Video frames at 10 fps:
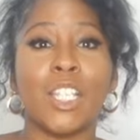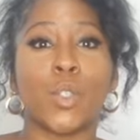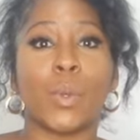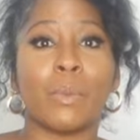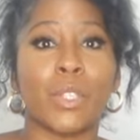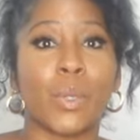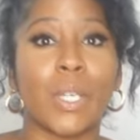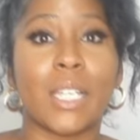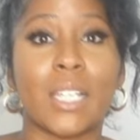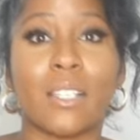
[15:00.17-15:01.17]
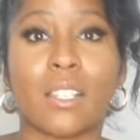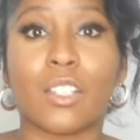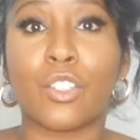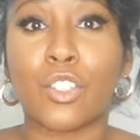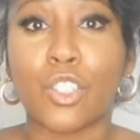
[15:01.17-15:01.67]
swimsuit is
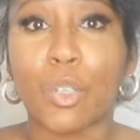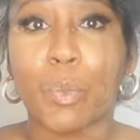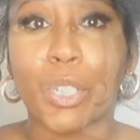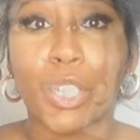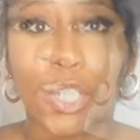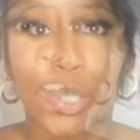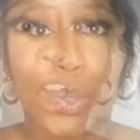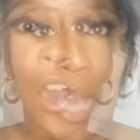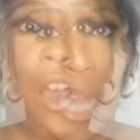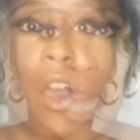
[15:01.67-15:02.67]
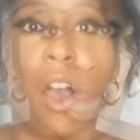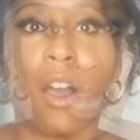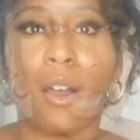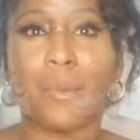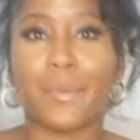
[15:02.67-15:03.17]
super cute.
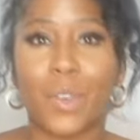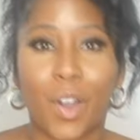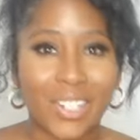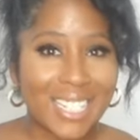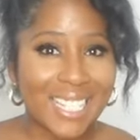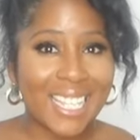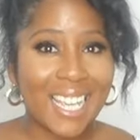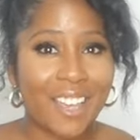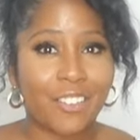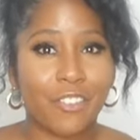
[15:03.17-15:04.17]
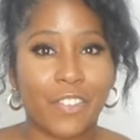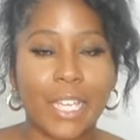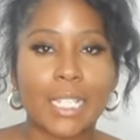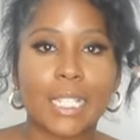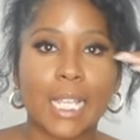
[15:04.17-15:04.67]
Honestly, it
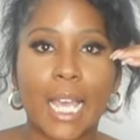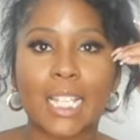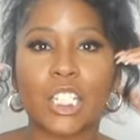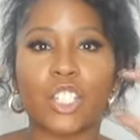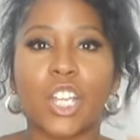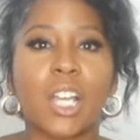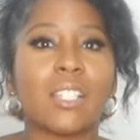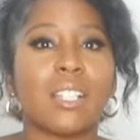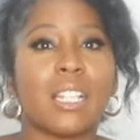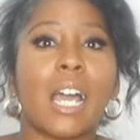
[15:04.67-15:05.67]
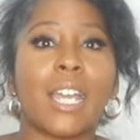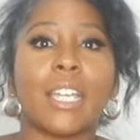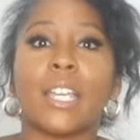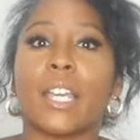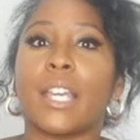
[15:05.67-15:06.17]
fits just
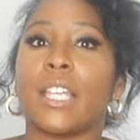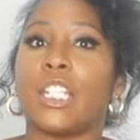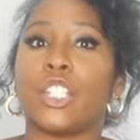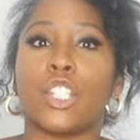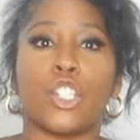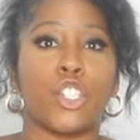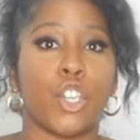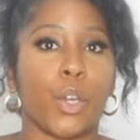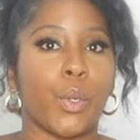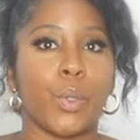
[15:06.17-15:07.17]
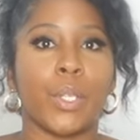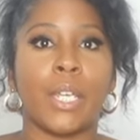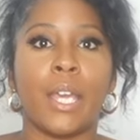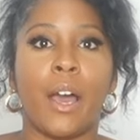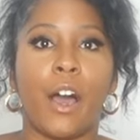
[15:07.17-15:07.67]
like it's shown
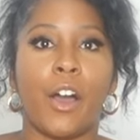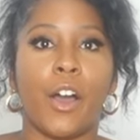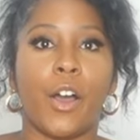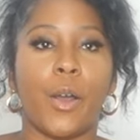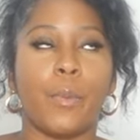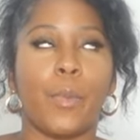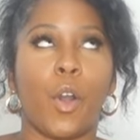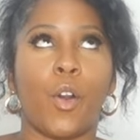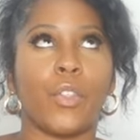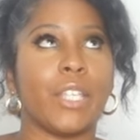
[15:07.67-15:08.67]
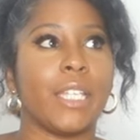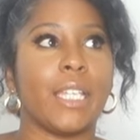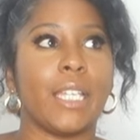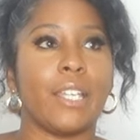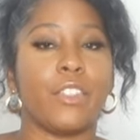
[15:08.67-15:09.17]
on
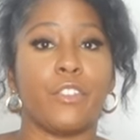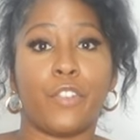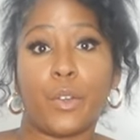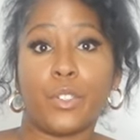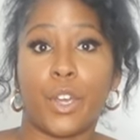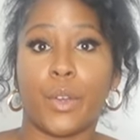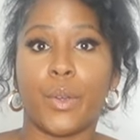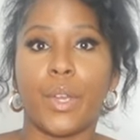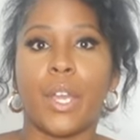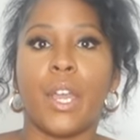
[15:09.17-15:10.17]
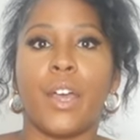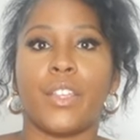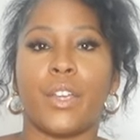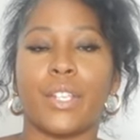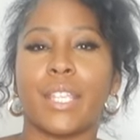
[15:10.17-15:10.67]
the photo. The
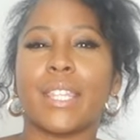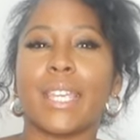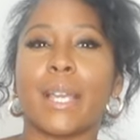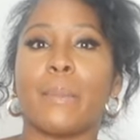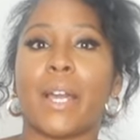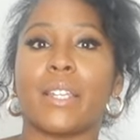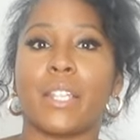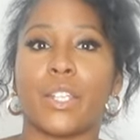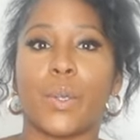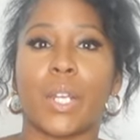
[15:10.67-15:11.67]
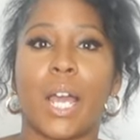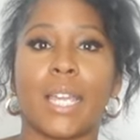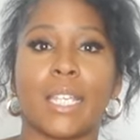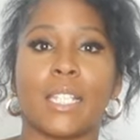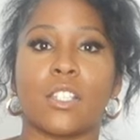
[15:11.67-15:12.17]
only thing about it that I don't
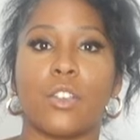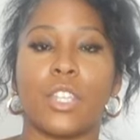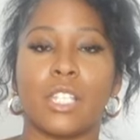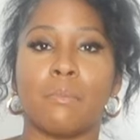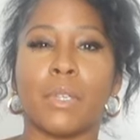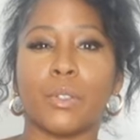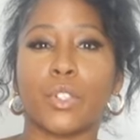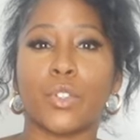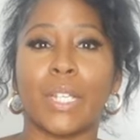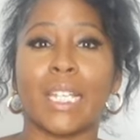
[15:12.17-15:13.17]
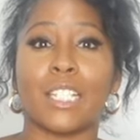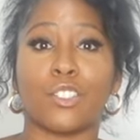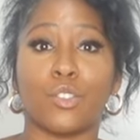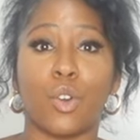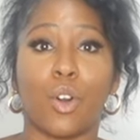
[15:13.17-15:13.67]
like is, so this middle string is
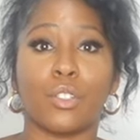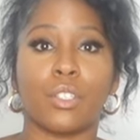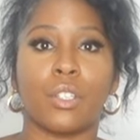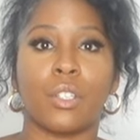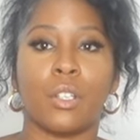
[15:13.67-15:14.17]
not